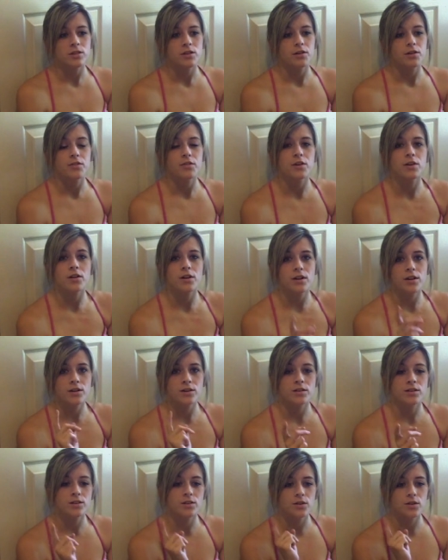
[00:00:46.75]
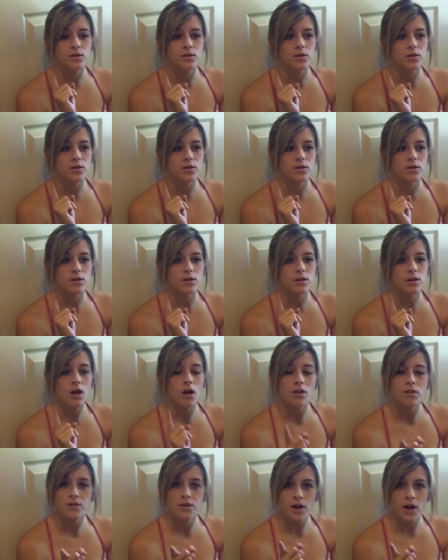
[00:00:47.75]
so if you're into
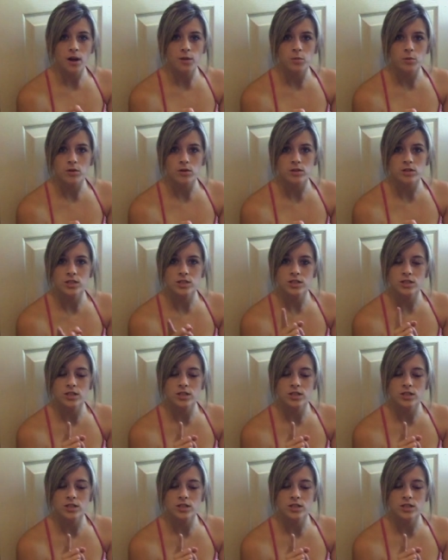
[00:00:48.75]
cloth diapers,